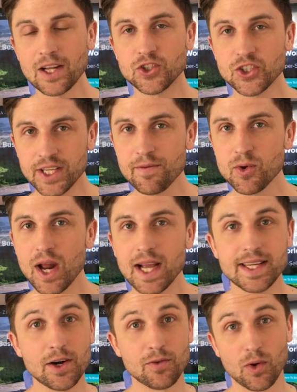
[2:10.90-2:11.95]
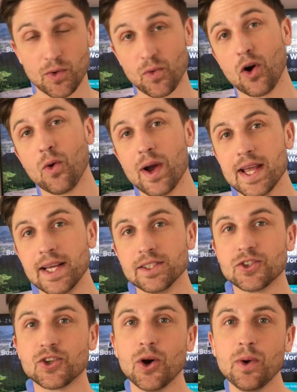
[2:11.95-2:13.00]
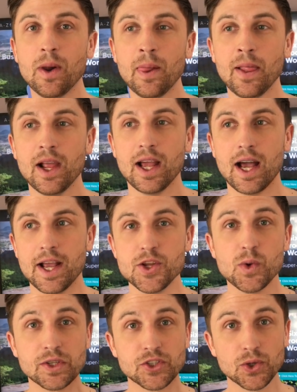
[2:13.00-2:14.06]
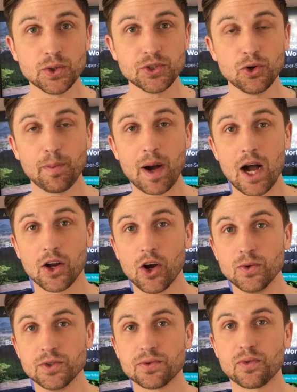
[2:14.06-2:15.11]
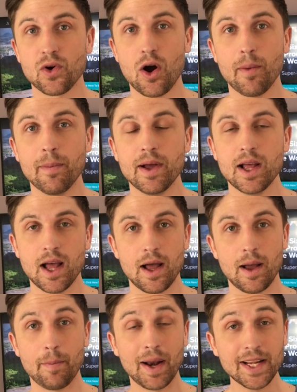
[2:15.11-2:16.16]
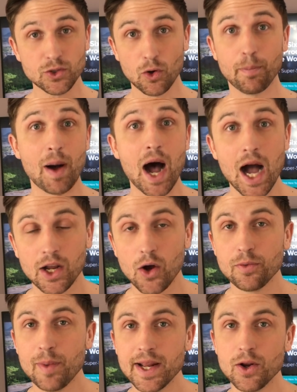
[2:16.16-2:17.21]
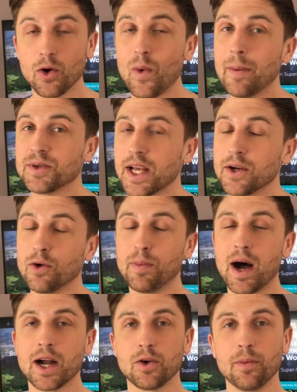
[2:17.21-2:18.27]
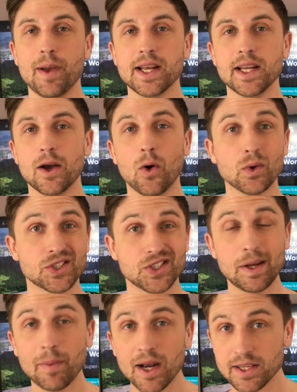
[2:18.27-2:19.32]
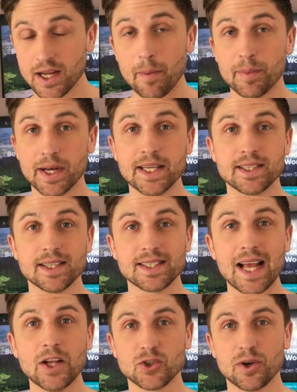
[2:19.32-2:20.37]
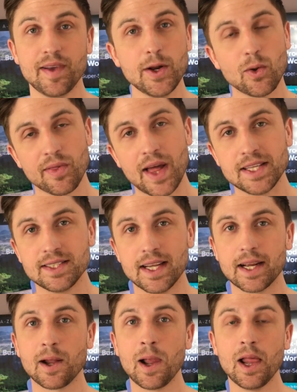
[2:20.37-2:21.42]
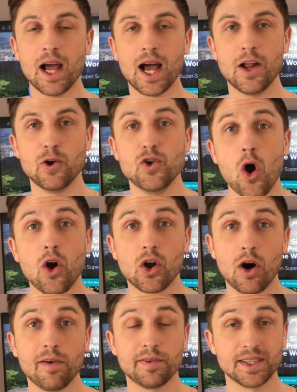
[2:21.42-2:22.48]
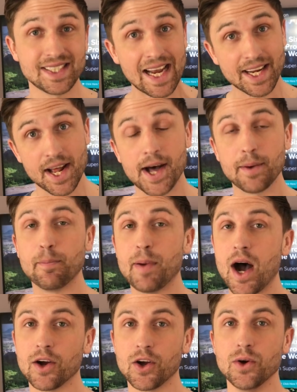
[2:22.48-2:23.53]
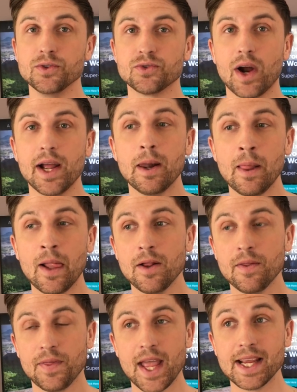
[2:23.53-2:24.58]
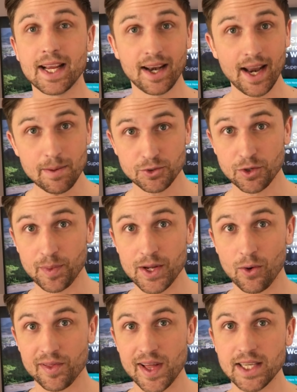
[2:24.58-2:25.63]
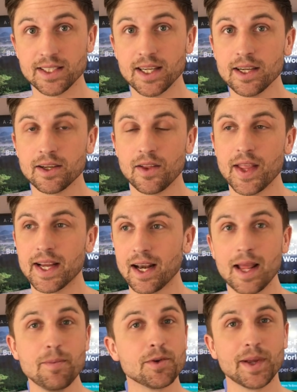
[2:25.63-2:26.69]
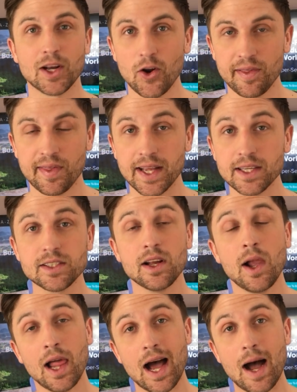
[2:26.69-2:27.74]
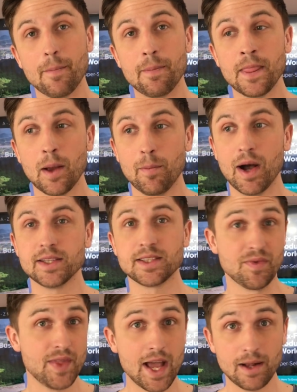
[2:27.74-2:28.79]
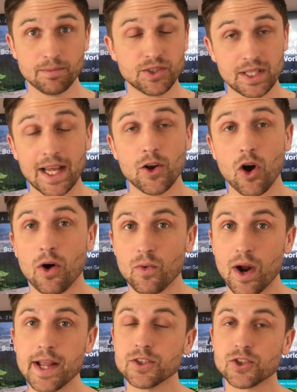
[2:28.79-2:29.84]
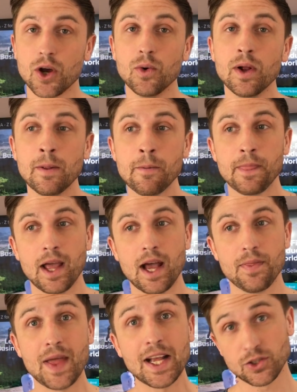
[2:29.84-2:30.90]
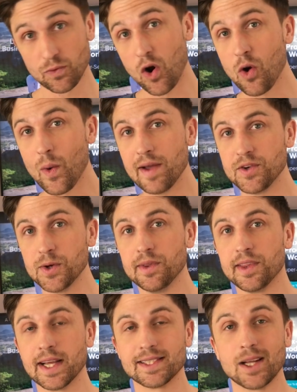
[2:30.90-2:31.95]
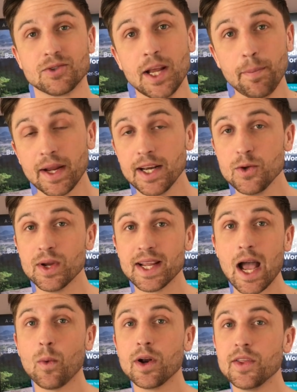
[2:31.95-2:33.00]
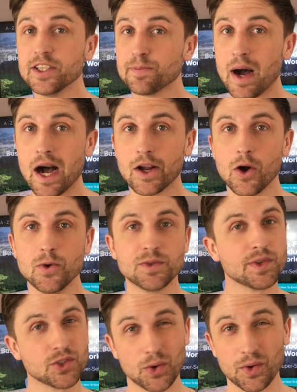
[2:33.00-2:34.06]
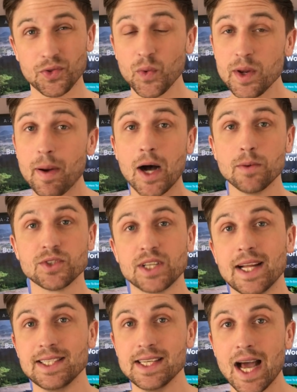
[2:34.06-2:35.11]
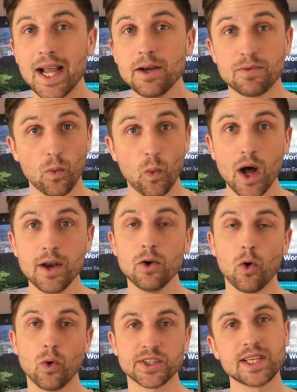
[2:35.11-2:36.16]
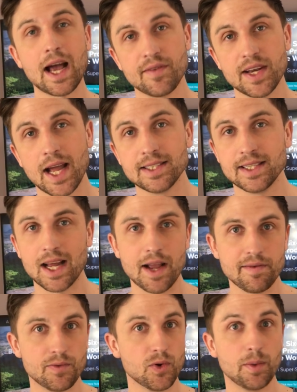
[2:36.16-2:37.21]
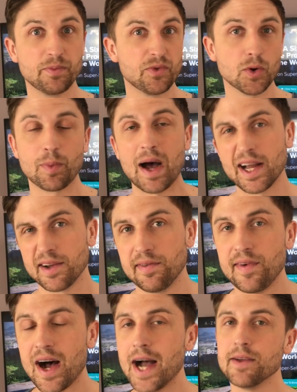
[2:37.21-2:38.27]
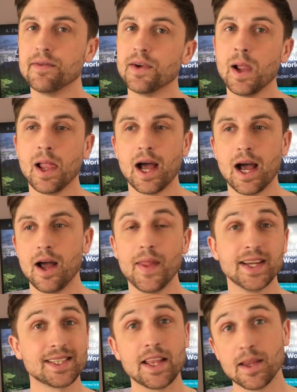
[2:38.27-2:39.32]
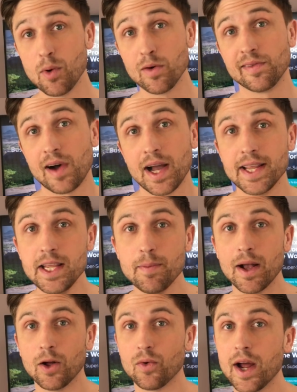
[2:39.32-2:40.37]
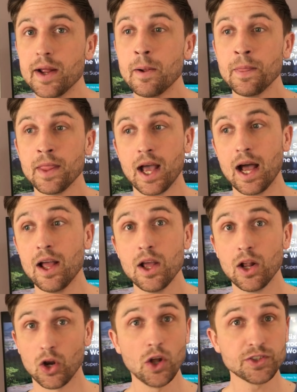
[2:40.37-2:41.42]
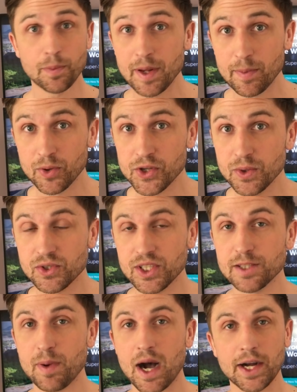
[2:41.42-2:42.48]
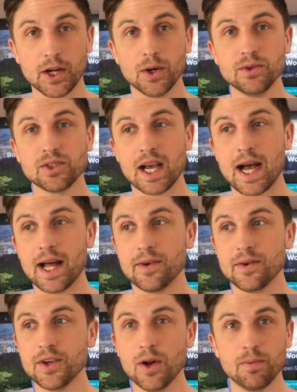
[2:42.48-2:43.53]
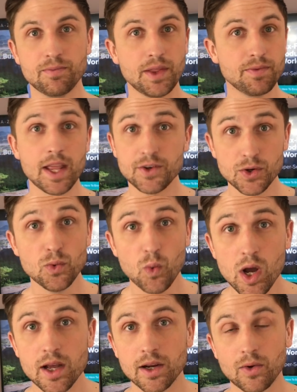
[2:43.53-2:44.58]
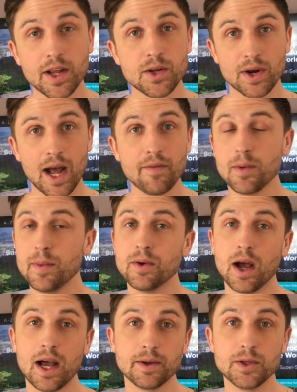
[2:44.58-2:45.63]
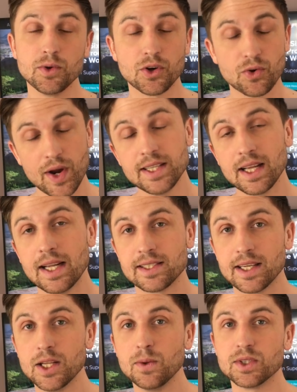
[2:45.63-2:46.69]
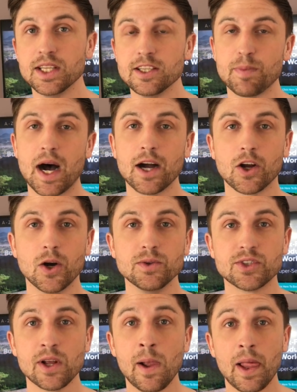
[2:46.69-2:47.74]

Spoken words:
just to give you an idea of what the wrong way is. So you can source your barcodes from a place called Barcode Mania, or a website called Barcode Mania, or similar companies that sell sort of inauthentic, knockoff, secondhand barcodes, right? They claim to be authentic, and they claim to be a lot of things, but they're not, right? So that's the wrong way of doing things. Now, typically you can get one of these barcodes for sort of £3.99 for one, or £7.99 for a pack of 5, and they send them over via email, right? Lots of people use these barcodes, and they do work, right? You can have them. You can create a listing using these barcodes,